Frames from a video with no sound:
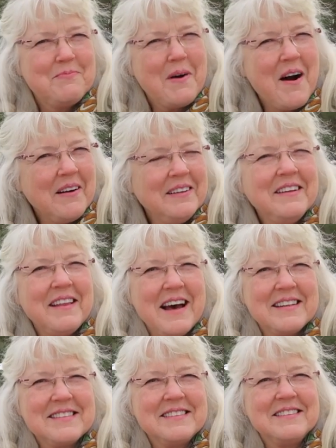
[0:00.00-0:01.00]
partly
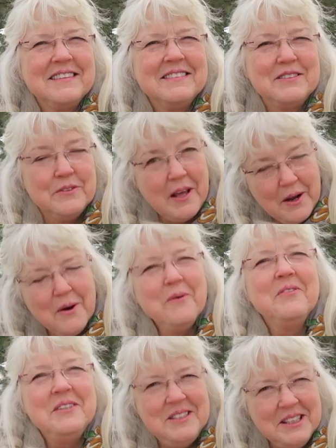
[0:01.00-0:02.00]
that's do they
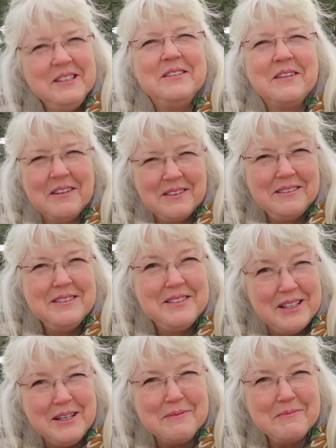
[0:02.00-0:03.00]
own the deed to the
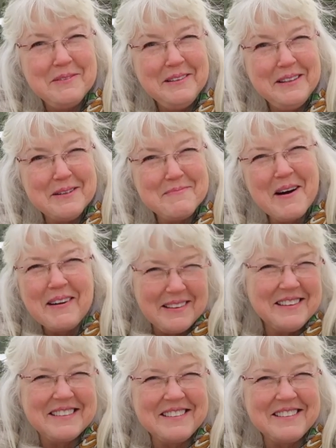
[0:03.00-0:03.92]
sheep? You know, partly